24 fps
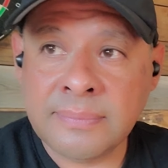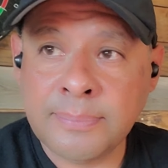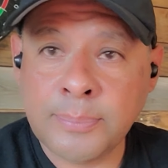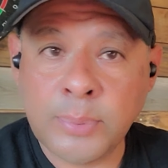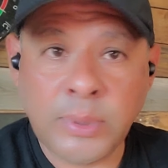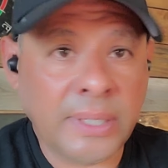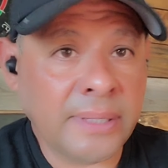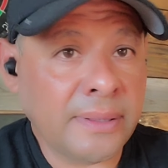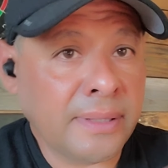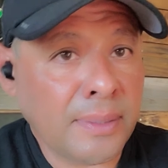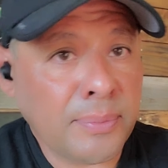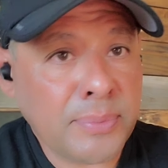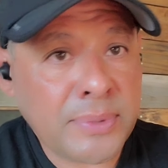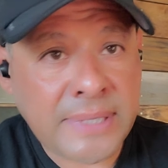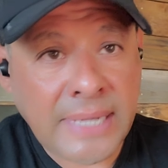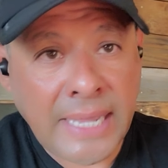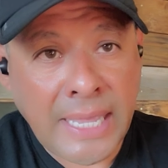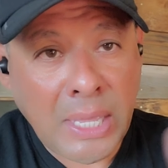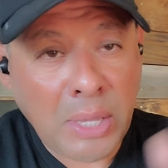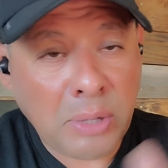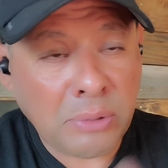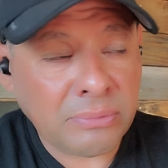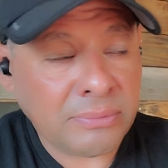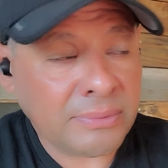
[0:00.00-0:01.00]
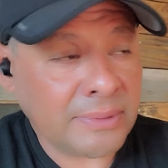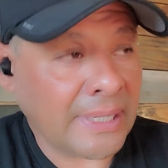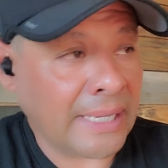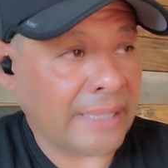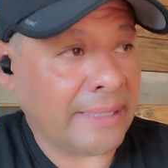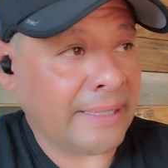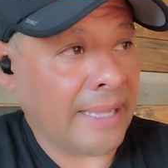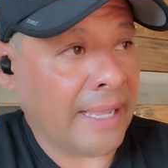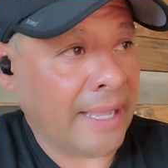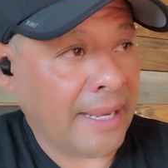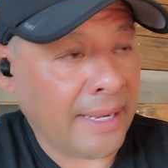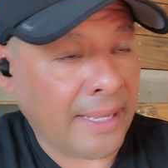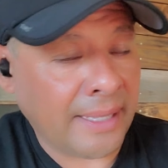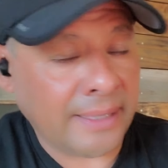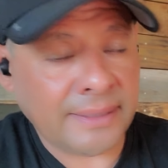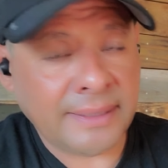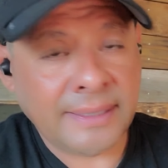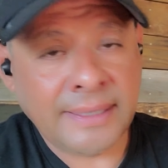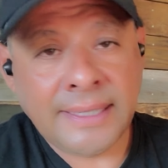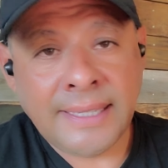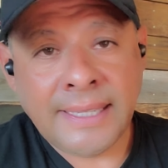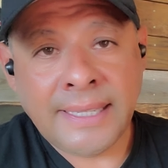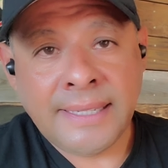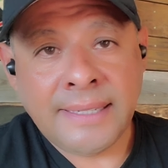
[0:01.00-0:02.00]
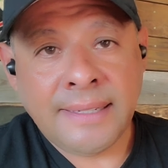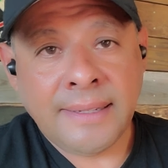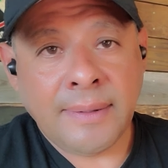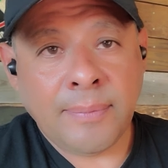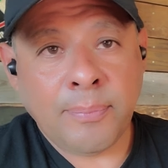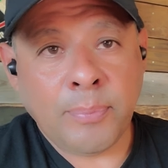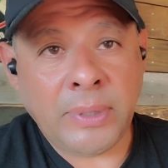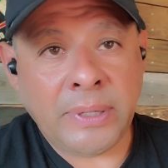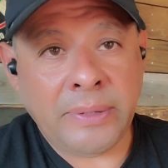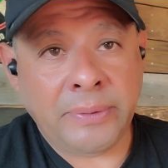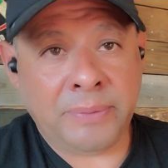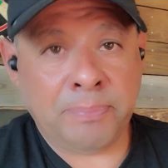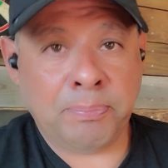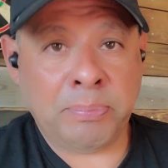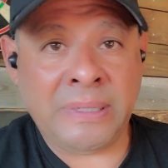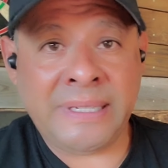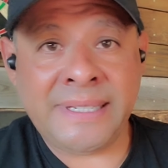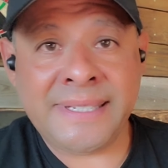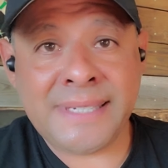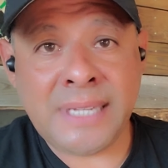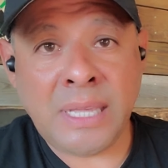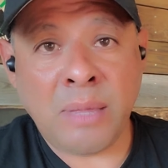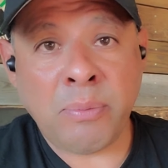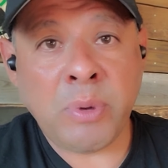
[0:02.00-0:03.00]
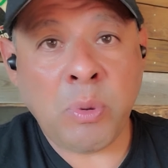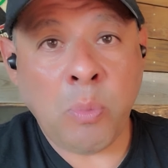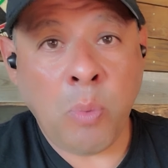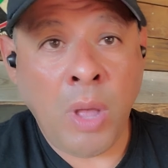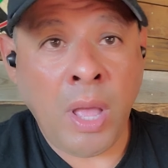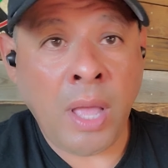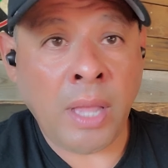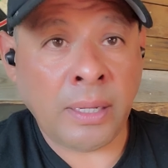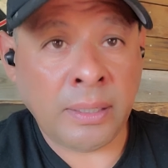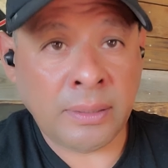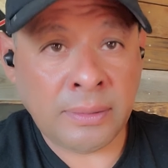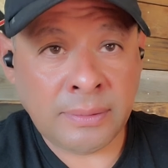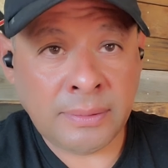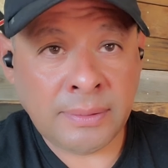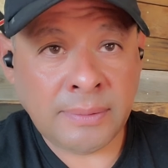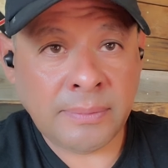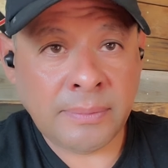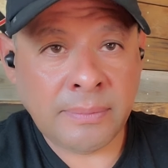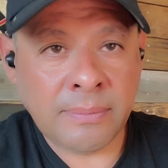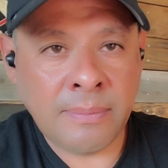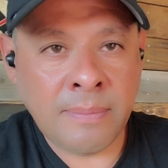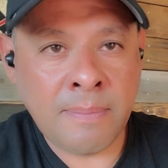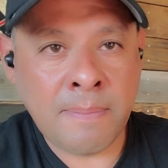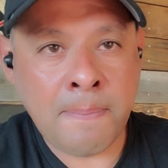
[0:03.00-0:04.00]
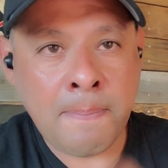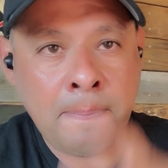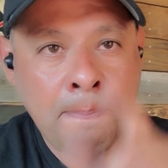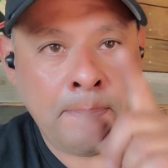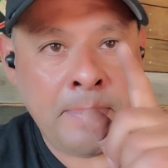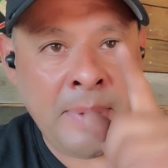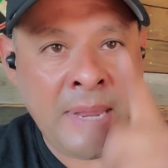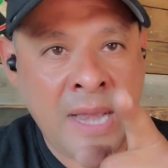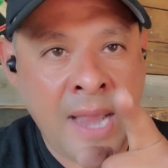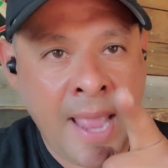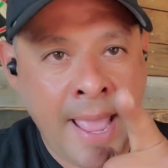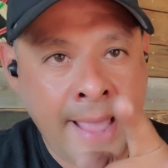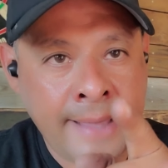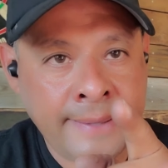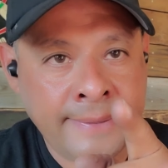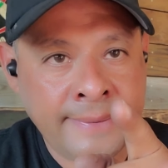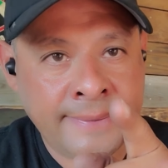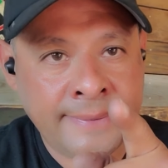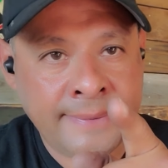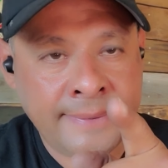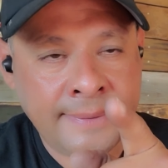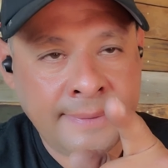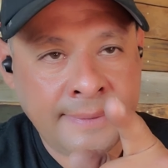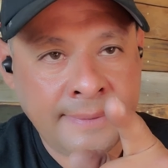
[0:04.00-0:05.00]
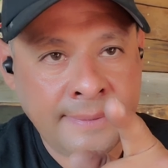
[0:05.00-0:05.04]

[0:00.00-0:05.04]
put a thumbs down. I get it, but please tell me why. Be nice.